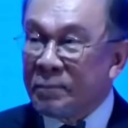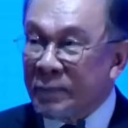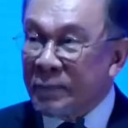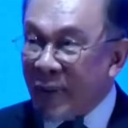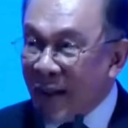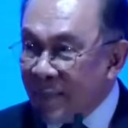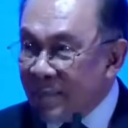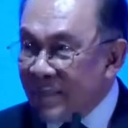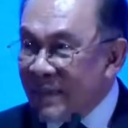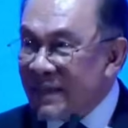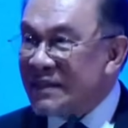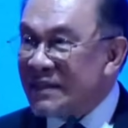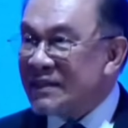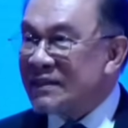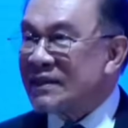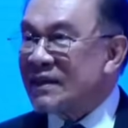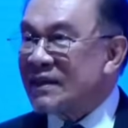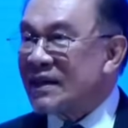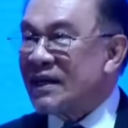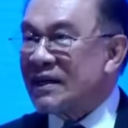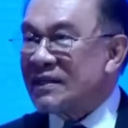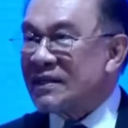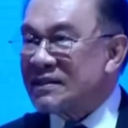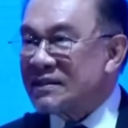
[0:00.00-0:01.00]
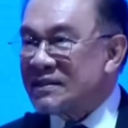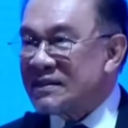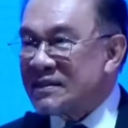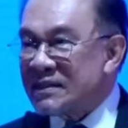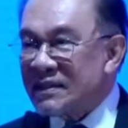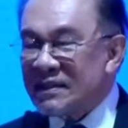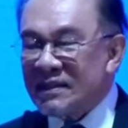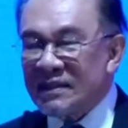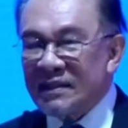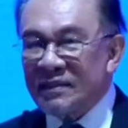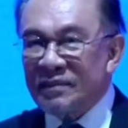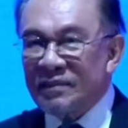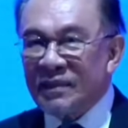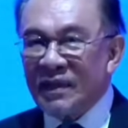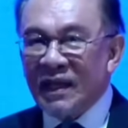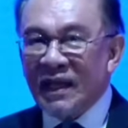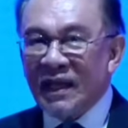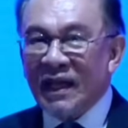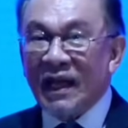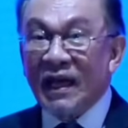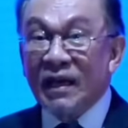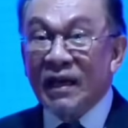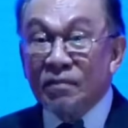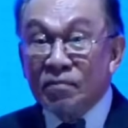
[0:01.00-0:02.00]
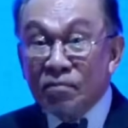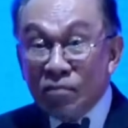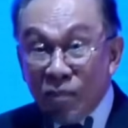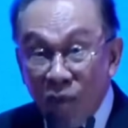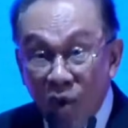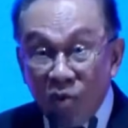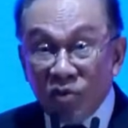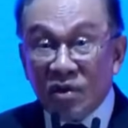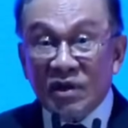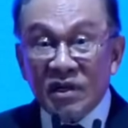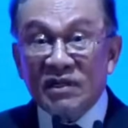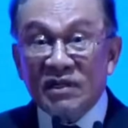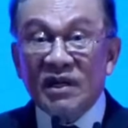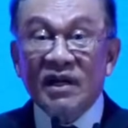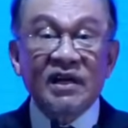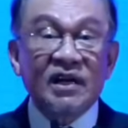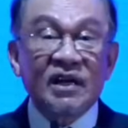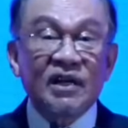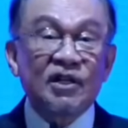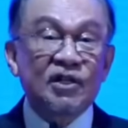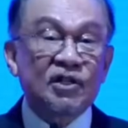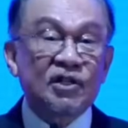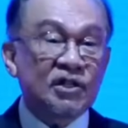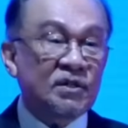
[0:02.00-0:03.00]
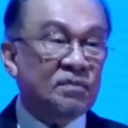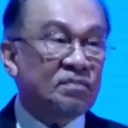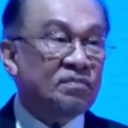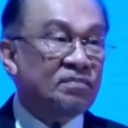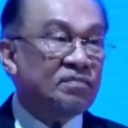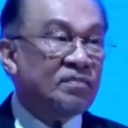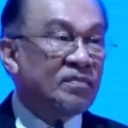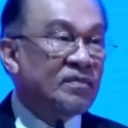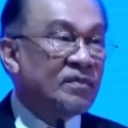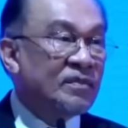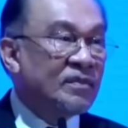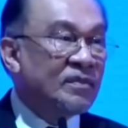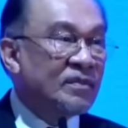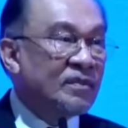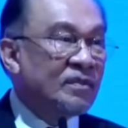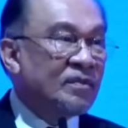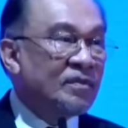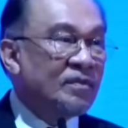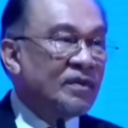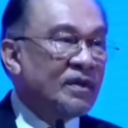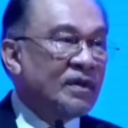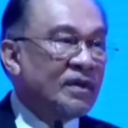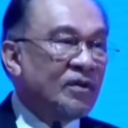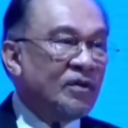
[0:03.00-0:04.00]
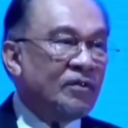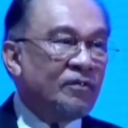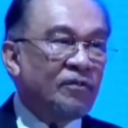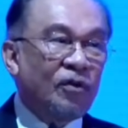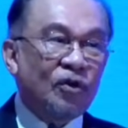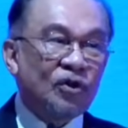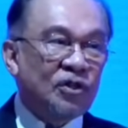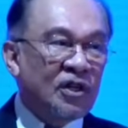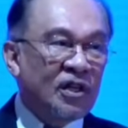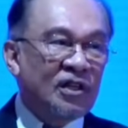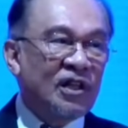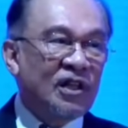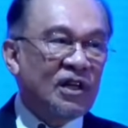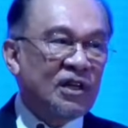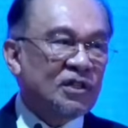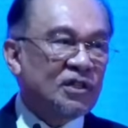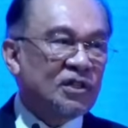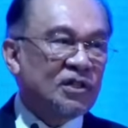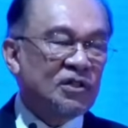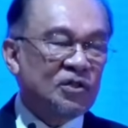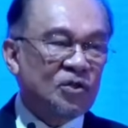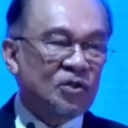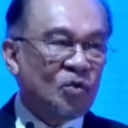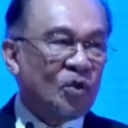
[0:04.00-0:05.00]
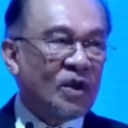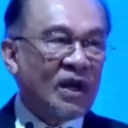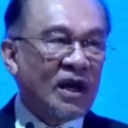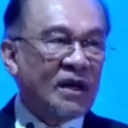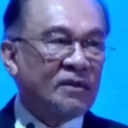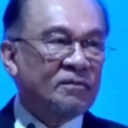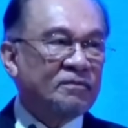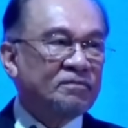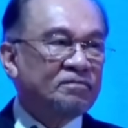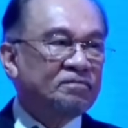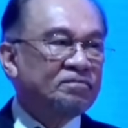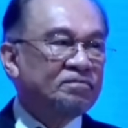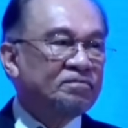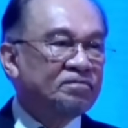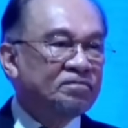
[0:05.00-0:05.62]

public trust, and moral leadership for generations to come.